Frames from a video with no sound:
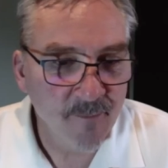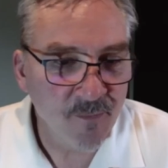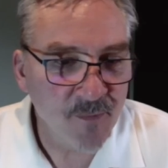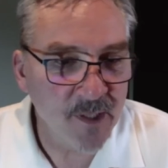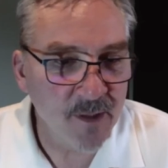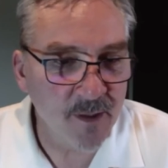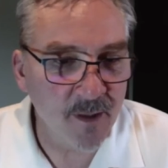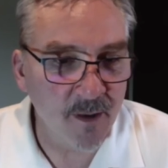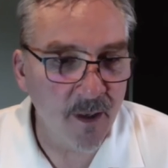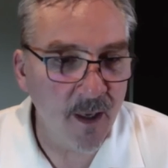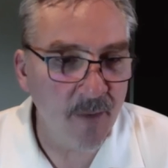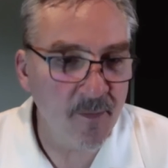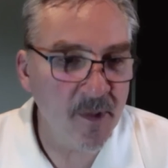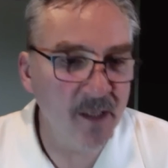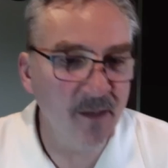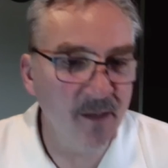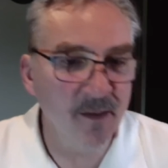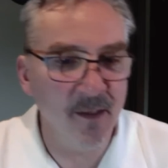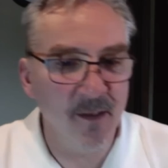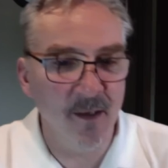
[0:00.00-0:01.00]

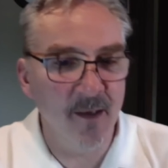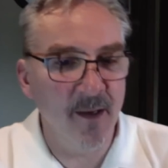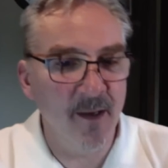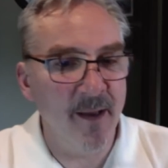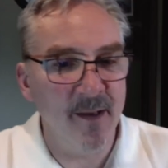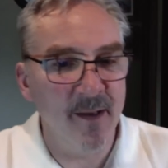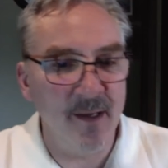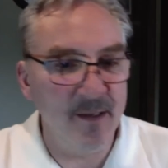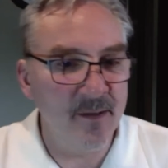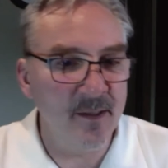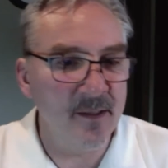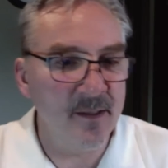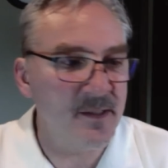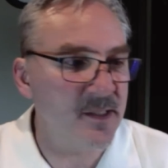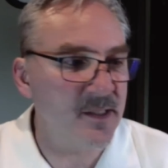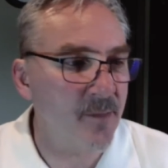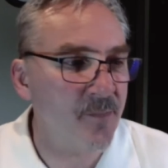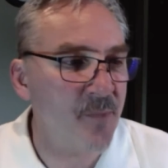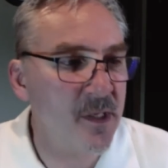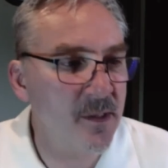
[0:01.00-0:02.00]
It's
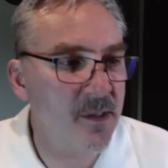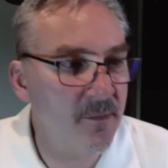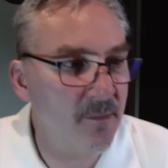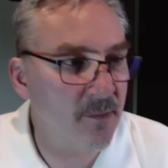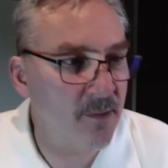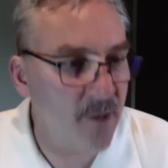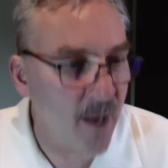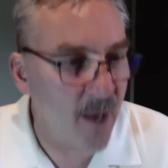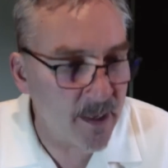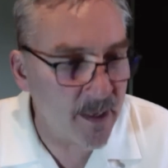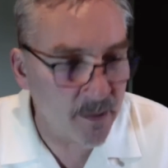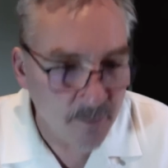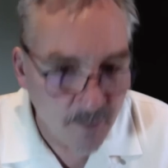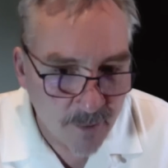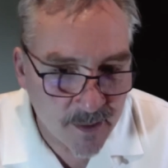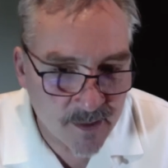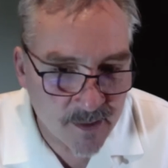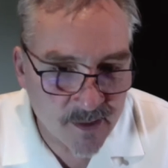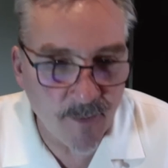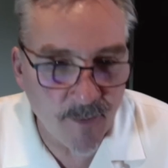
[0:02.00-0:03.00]
something you got to
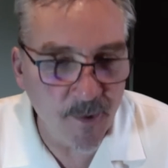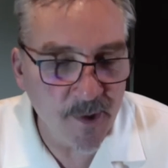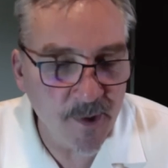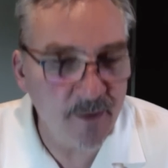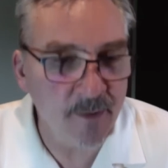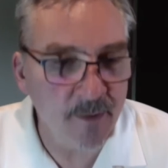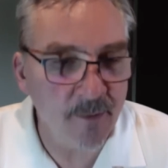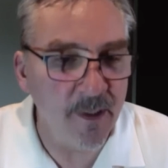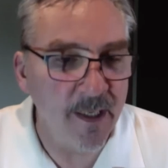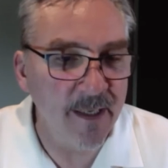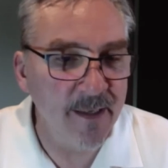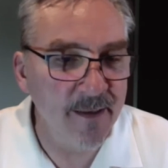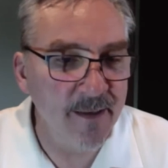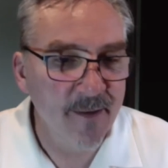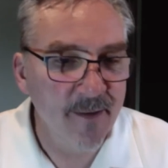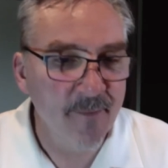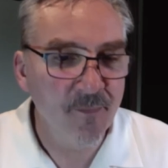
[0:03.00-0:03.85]
look at someone do it.